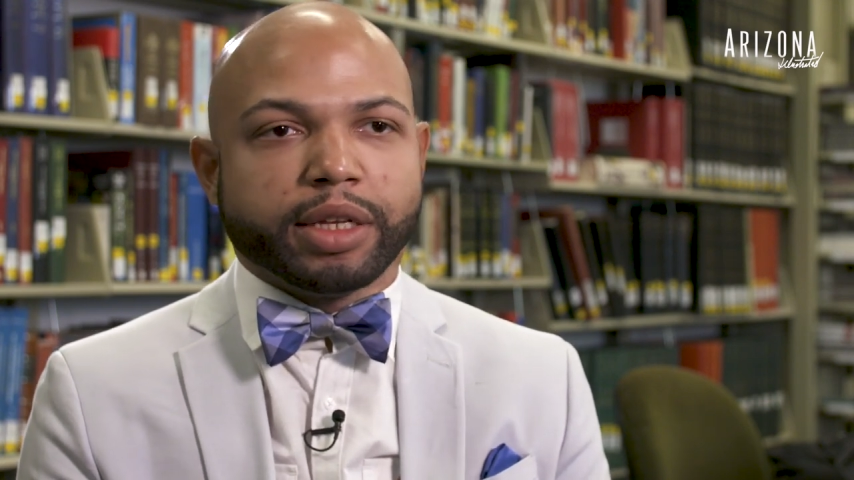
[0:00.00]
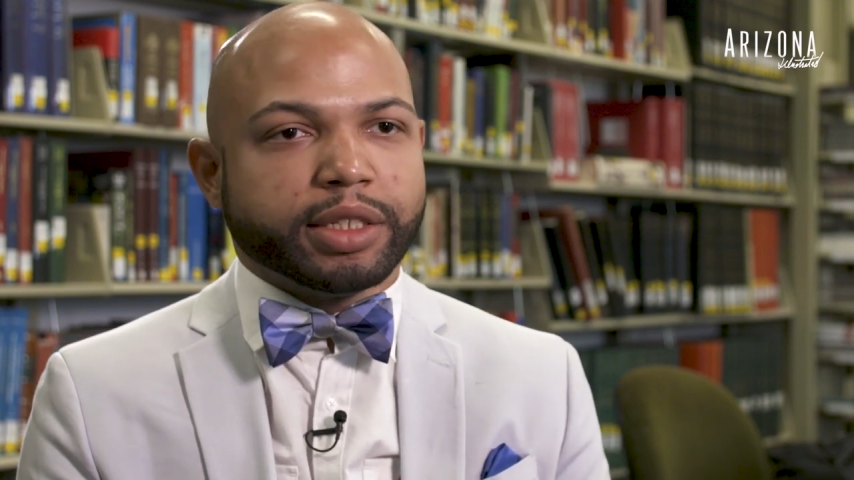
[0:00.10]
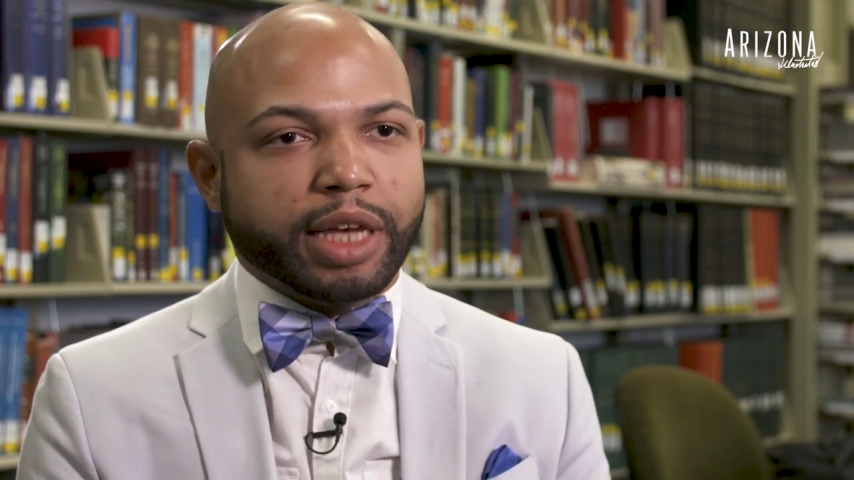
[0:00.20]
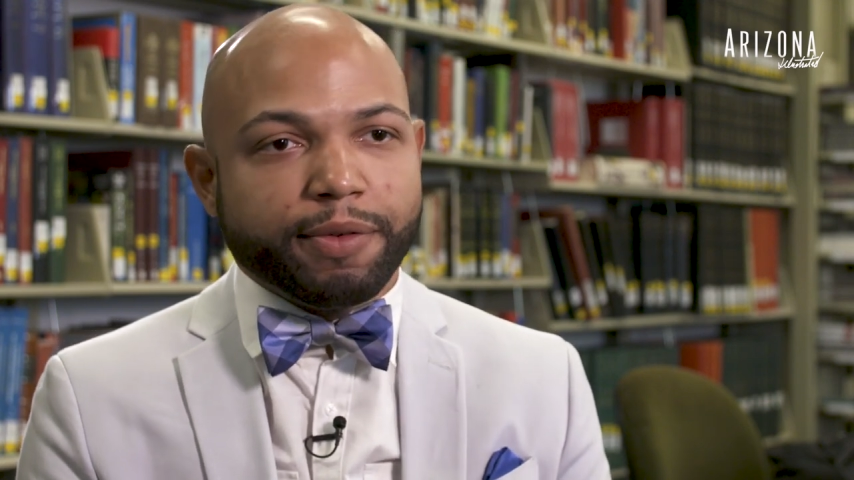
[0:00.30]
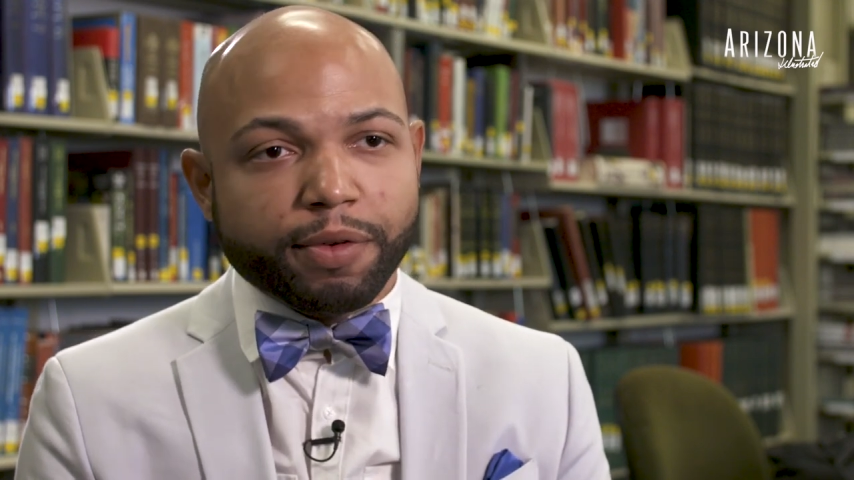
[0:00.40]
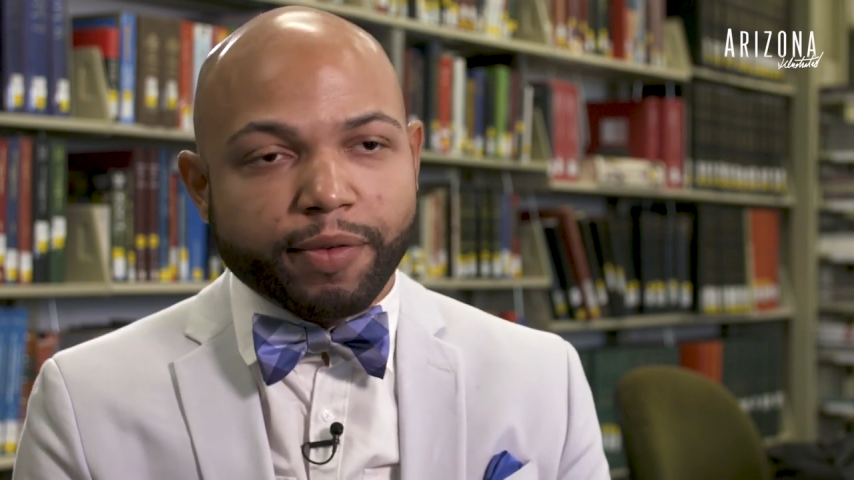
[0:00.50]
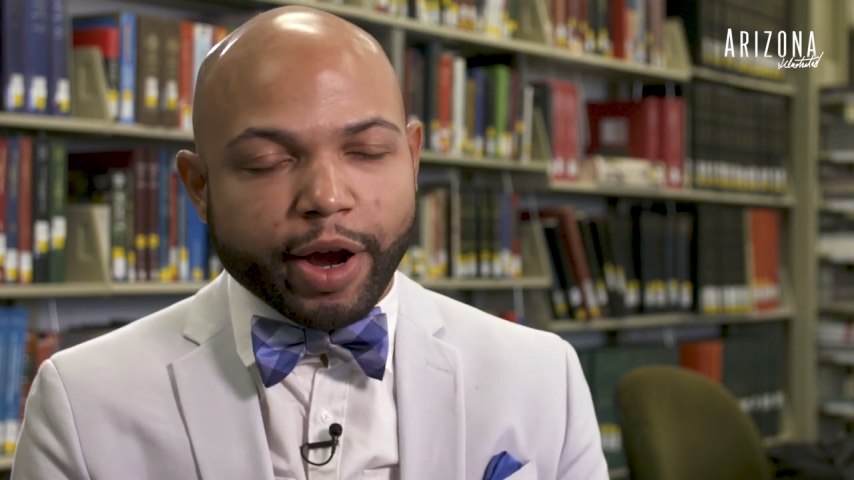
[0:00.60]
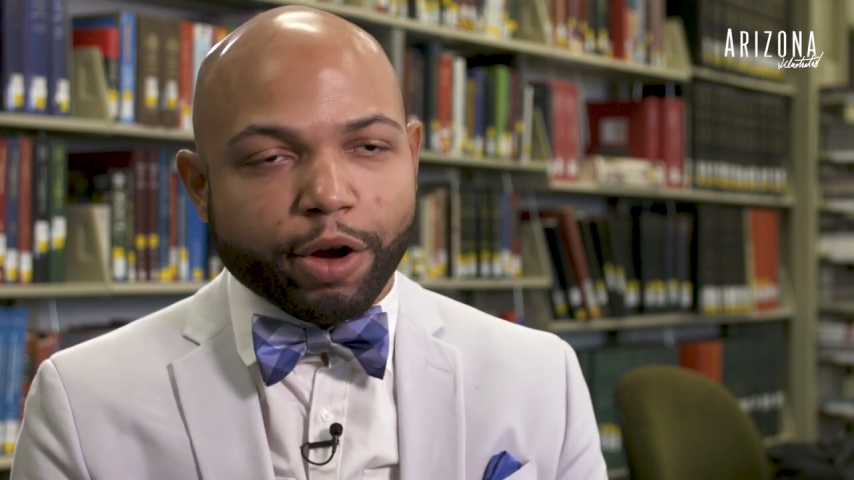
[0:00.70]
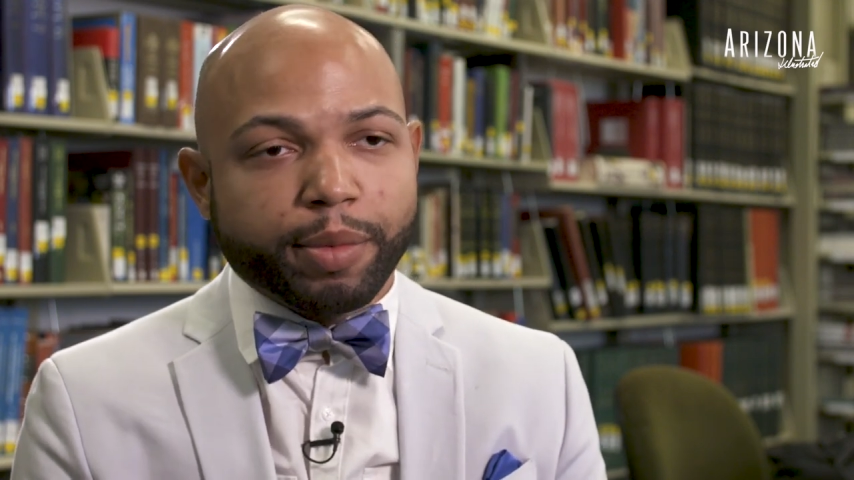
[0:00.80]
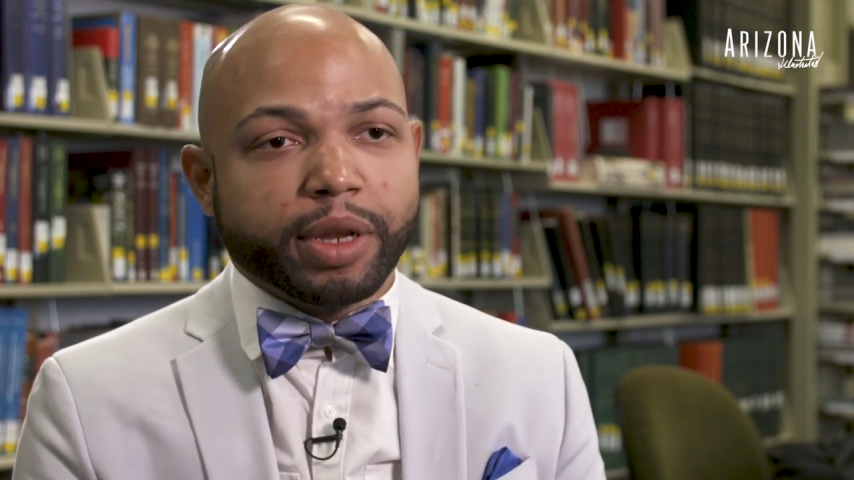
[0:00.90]
safe
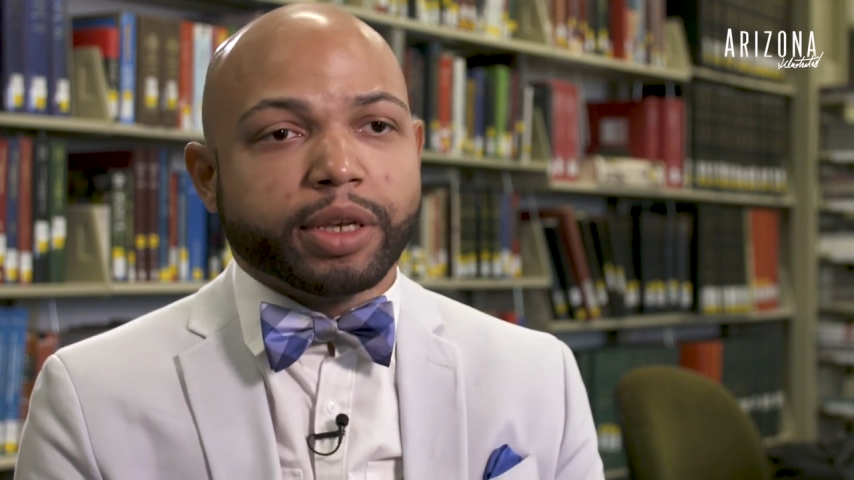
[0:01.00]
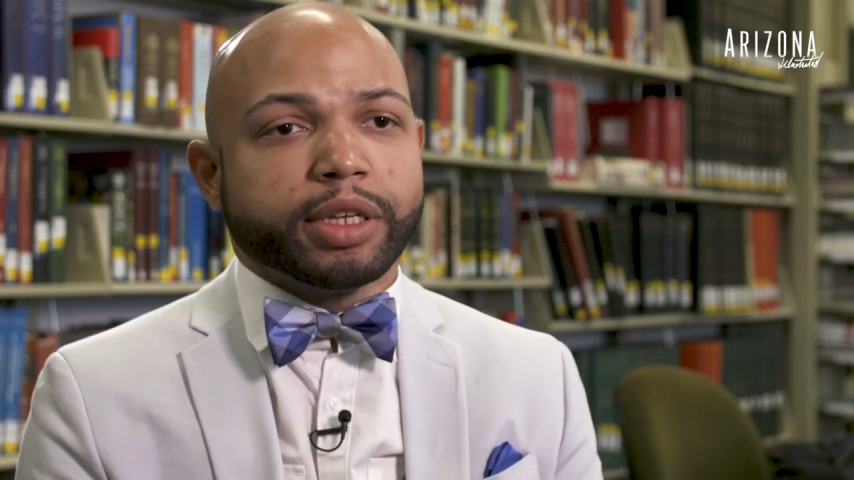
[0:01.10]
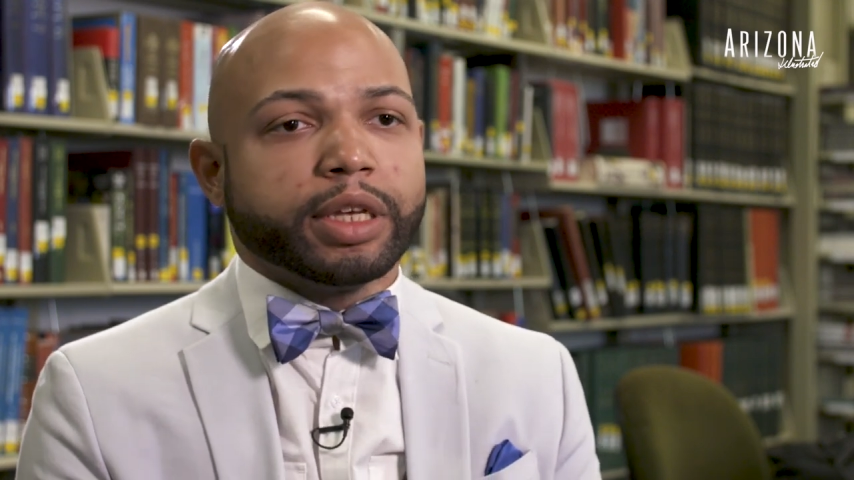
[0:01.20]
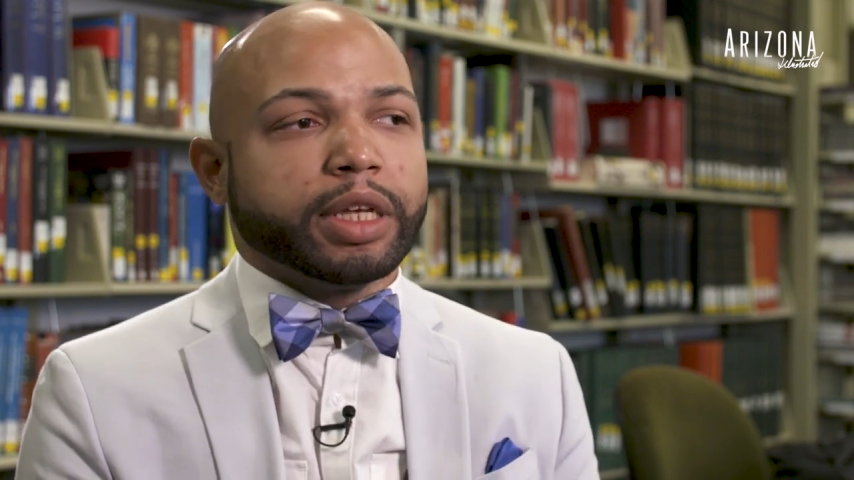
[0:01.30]
environment.